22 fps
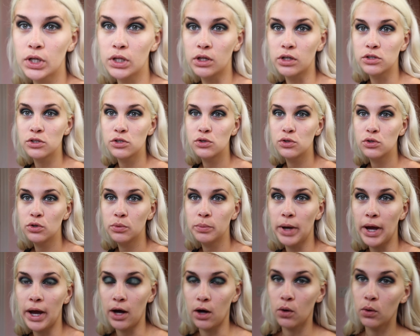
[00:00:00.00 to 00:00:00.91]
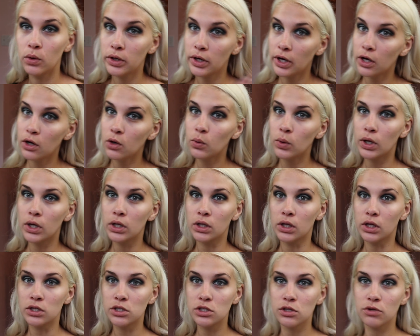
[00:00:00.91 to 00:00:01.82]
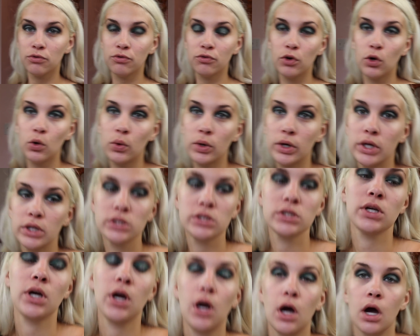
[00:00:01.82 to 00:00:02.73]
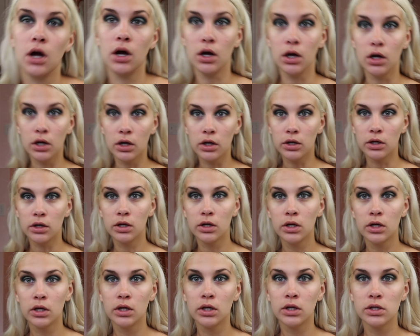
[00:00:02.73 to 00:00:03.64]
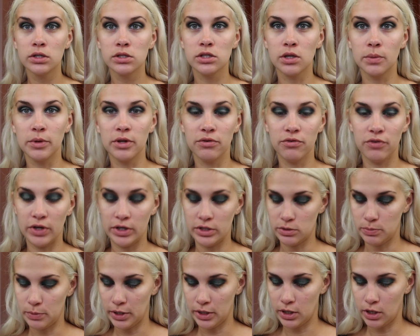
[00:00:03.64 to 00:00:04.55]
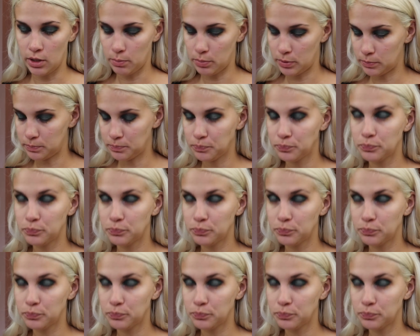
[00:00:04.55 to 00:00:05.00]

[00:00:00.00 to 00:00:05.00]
Let's zoom out now and let's focus on some of the face makeup.